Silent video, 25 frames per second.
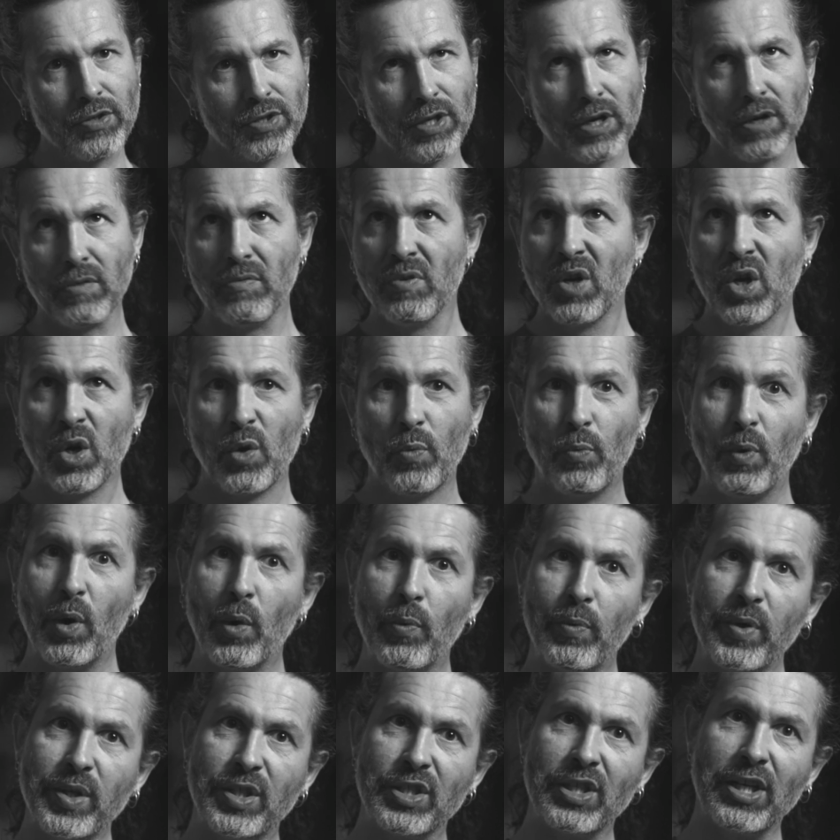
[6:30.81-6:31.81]
So will
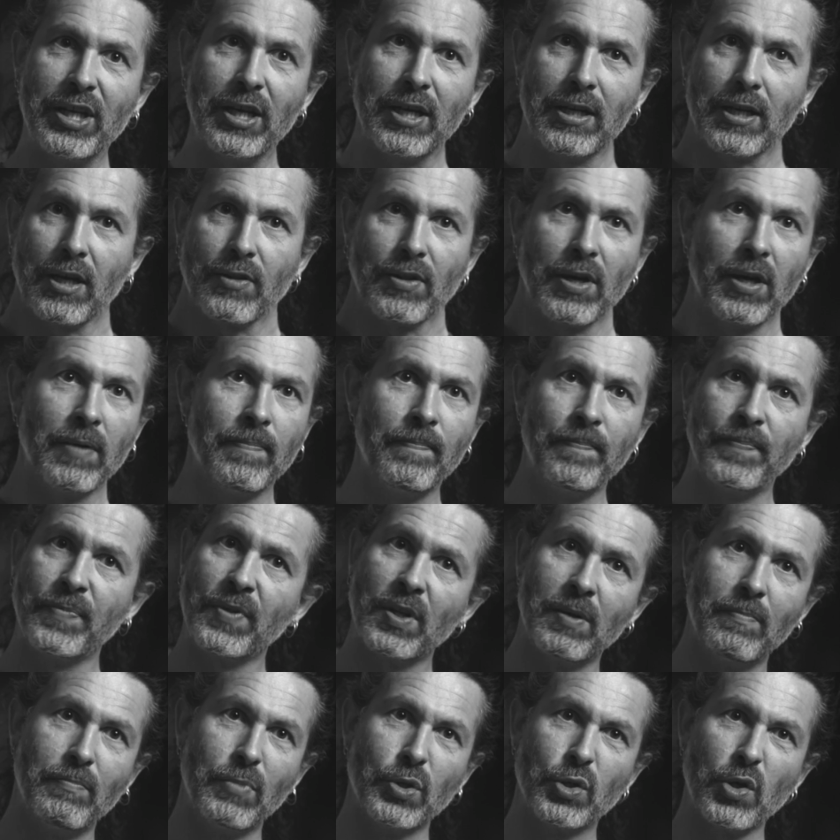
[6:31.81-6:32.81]
we see another
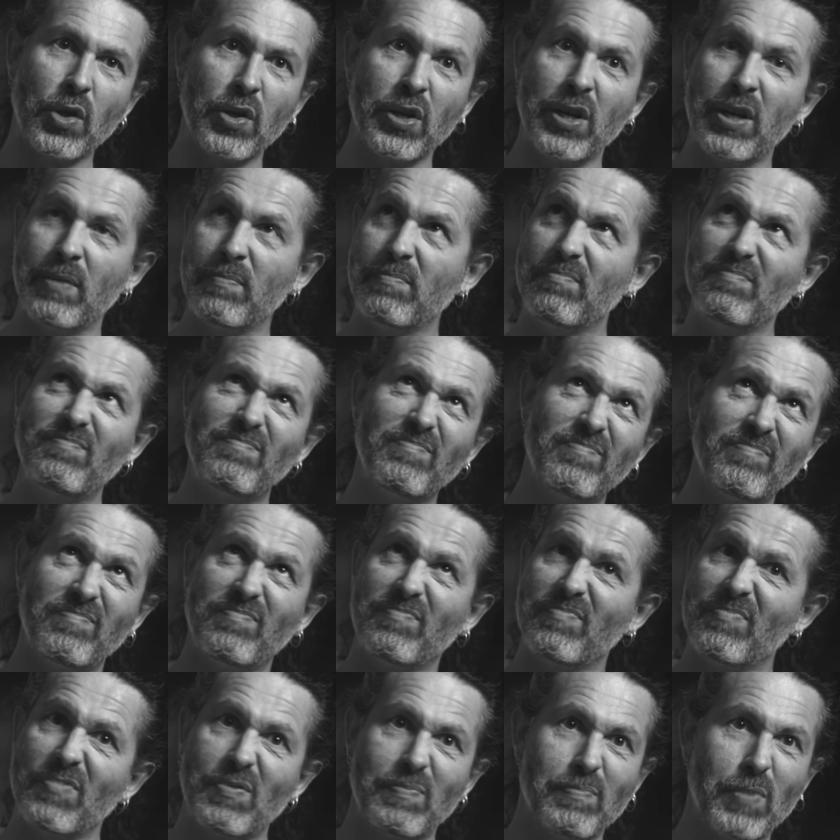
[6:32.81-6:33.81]
Madonna,
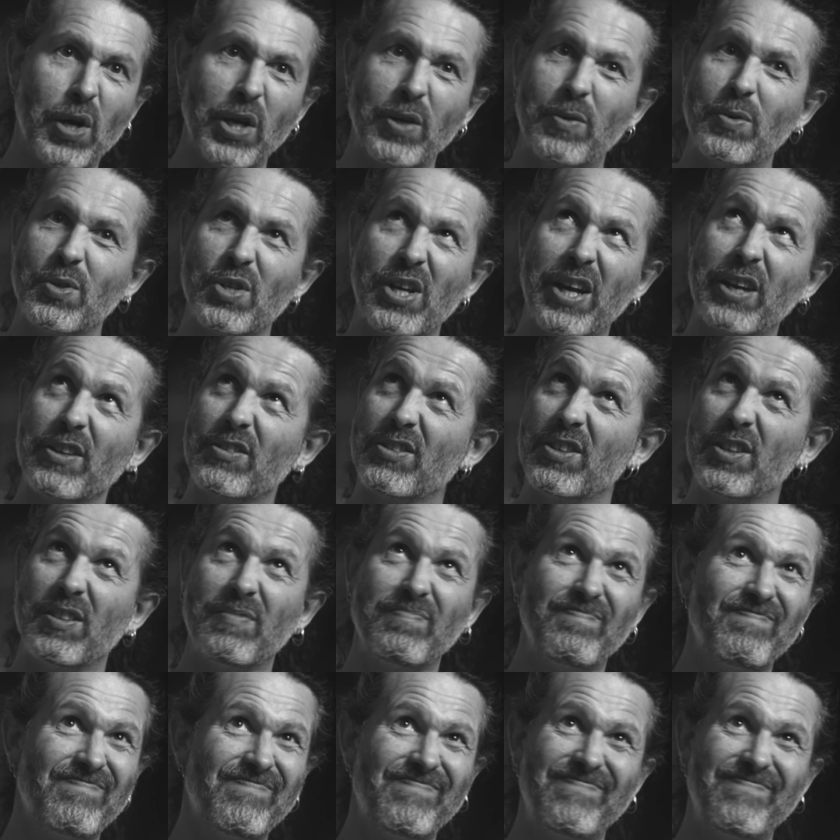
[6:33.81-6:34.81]
Michael Jackson?